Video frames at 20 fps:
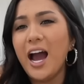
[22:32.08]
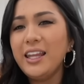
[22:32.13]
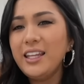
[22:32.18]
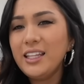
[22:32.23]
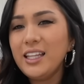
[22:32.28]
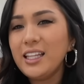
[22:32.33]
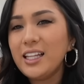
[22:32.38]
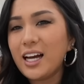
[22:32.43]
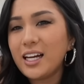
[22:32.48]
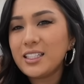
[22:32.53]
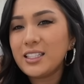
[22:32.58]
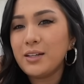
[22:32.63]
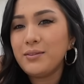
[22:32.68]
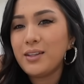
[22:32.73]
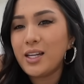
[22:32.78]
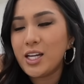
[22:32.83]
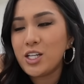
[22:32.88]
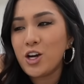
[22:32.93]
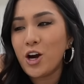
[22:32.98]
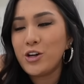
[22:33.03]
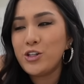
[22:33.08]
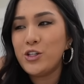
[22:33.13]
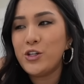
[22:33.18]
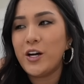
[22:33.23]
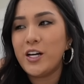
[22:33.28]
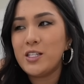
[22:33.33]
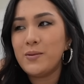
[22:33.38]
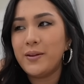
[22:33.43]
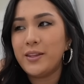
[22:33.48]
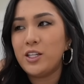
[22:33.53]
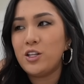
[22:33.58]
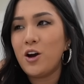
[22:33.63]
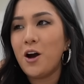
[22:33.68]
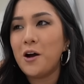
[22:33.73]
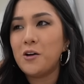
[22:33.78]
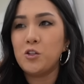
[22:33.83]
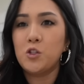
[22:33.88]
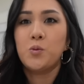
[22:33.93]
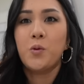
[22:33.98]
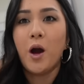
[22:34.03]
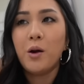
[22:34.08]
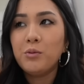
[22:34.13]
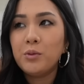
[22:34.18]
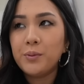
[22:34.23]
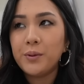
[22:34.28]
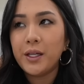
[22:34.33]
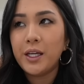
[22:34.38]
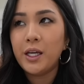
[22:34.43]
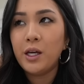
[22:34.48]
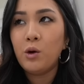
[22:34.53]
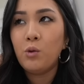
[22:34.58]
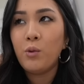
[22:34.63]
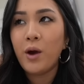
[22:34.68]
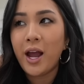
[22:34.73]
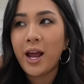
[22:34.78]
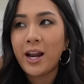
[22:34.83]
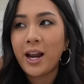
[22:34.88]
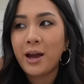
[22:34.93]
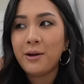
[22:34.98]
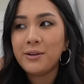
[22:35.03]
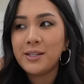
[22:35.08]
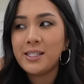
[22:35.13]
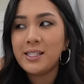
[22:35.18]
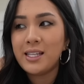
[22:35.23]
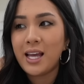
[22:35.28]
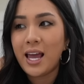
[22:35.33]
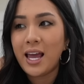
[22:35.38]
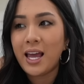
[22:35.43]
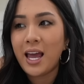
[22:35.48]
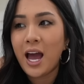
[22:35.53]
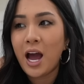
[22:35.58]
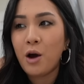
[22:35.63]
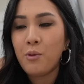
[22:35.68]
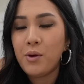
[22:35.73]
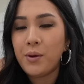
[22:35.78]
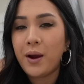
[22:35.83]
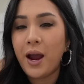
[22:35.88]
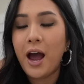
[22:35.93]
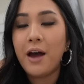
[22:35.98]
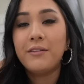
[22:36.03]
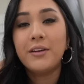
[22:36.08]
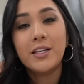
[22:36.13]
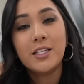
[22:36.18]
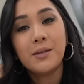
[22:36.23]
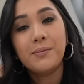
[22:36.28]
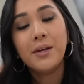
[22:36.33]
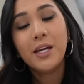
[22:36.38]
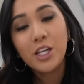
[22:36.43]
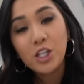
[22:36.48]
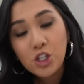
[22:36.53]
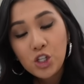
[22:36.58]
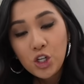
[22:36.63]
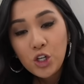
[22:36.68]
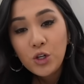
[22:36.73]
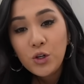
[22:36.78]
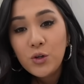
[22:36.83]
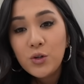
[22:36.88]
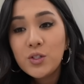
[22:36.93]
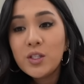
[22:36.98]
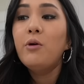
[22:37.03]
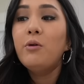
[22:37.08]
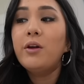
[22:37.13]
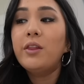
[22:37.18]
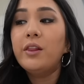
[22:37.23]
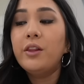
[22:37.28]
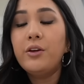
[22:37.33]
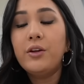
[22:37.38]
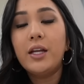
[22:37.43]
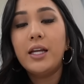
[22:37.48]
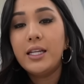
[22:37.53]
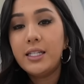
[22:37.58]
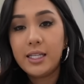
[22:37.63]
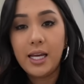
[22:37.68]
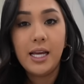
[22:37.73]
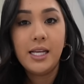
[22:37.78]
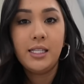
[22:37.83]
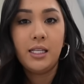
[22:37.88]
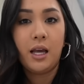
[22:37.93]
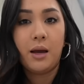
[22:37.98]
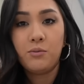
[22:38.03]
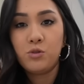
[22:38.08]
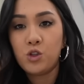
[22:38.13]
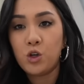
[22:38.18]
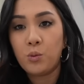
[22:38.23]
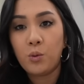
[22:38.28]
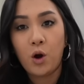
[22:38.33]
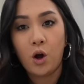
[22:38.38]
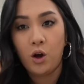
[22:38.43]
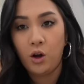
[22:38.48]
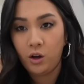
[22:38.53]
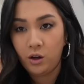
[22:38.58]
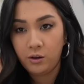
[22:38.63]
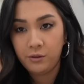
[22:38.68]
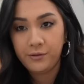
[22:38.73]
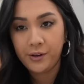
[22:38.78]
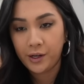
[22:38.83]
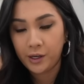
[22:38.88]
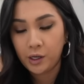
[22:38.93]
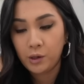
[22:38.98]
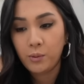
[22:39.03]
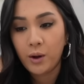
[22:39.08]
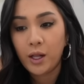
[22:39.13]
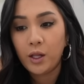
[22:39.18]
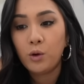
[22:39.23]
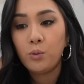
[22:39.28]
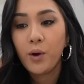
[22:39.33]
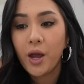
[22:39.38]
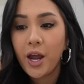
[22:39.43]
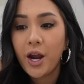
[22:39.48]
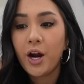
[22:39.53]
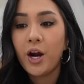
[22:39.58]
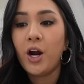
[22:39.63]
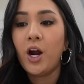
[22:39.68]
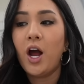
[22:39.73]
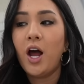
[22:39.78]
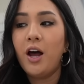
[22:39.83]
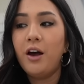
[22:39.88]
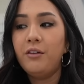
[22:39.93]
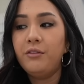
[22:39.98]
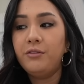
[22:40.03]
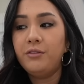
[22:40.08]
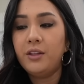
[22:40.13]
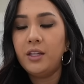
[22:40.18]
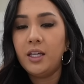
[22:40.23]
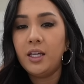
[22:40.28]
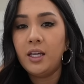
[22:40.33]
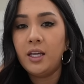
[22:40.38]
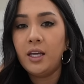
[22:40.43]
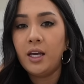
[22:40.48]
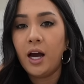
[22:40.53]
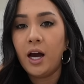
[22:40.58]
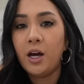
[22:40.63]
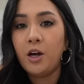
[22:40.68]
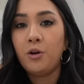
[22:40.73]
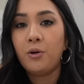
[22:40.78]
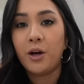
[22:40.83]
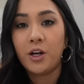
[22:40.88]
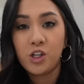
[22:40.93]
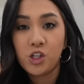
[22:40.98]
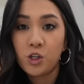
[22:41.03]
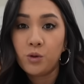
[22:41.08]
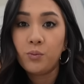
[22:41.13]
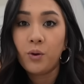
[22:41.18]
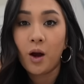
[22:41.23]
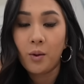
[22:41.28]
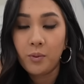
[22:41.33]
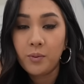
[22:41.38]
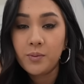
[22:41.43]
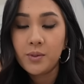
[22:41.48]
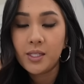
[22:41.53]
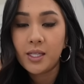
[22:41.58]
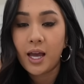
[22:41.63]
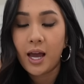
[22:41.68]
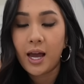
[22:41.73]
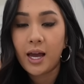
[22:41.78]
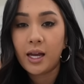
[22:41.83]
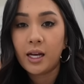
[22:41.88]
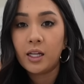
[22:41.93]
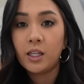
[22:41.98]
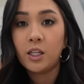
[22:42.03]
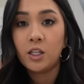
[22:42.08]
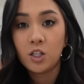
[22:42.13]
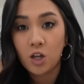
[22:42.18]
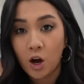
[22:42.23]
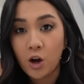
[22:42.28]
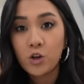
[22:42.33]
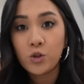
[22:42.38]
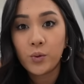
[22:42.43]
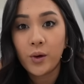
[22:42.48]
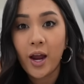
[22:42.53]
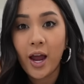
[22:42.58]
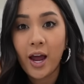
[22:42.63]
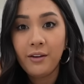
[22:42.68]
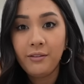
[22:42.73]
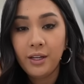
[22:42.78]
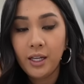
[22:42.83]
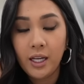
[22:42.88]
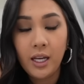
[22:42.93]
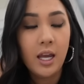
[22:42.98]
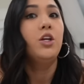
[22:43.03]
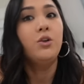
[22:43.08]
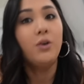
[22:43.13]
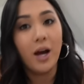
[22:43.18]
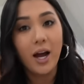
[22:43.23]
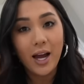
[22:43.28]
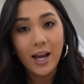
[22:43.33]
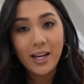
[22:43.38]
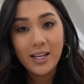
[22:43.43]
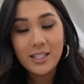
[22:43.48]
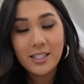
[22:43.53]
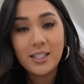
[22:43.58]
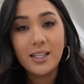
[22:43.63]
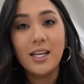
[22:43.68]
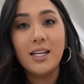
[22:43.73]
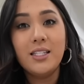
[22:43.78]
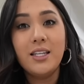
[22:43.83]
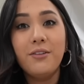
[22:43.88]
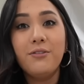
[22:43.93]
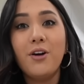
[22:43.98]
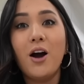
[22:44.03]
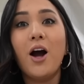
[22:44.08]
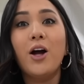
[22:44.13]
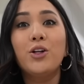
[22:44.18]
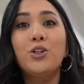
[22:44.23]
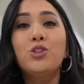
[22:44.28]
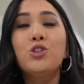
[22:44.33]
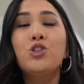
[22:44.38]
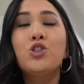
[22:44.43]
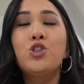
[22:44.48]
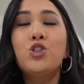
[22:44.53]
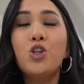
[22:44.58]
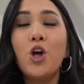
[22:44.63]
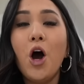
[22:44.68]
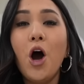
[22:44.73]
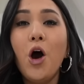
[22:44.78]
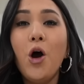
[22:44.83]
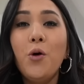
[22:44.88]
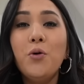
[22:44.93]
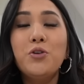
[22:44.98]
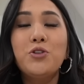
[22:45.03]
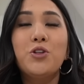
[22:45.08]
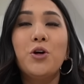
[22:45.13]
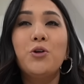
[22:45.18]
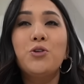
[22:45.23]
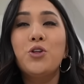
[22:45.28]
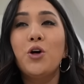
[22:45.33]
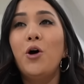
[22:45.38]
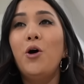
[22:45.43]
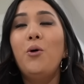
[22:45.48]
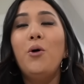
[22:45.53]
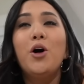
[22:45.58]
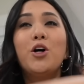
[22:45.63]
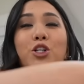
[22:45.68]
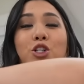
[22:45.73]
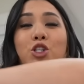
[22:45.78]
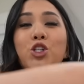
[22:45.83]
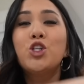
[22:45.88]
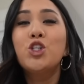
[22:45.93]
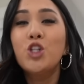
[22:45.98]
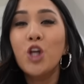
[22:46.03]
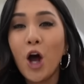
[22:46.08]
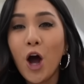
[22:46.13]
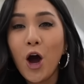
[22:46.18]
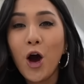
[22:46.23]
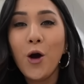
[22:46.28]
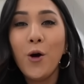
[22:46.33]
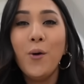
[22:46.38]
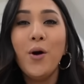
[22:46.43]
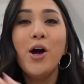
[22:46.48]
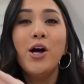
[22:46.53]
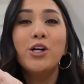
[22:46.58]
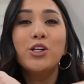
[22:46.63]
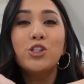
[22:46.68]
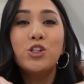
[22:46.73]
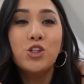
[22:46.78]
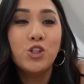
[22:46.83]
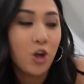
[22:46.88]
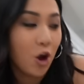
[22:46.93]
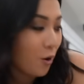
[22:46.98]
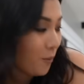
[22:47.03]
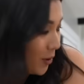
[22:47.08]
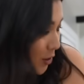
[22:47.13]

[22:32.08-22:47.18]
I I think the last time that I talked to you guys about the dogs was probably when I was saying how we were having some issues with Luna and Daisy. I'm sure we're all very well aware of the aggression problems that the dogs were having. You guys, things have gotten so, so, so, so, so